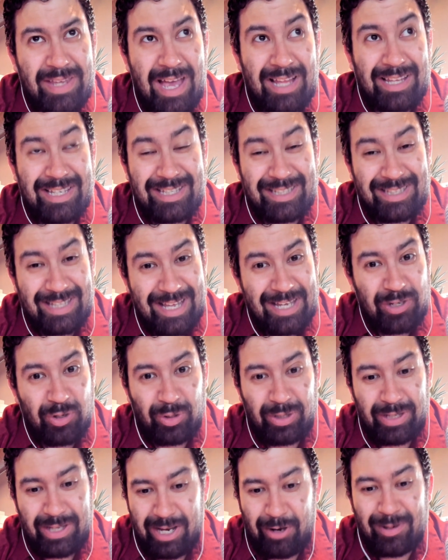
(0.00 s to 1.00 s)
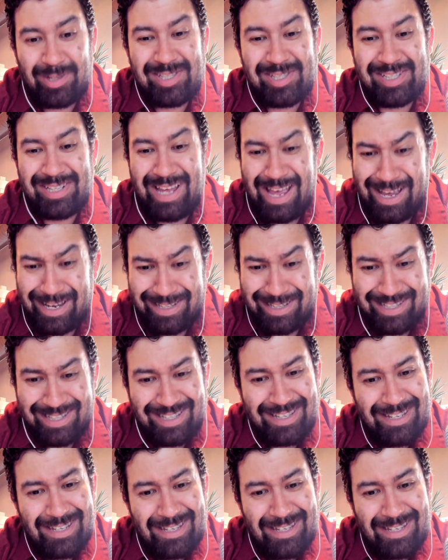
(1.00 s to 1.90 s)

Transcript: Kelly Klang, Ole Eriksson Ek,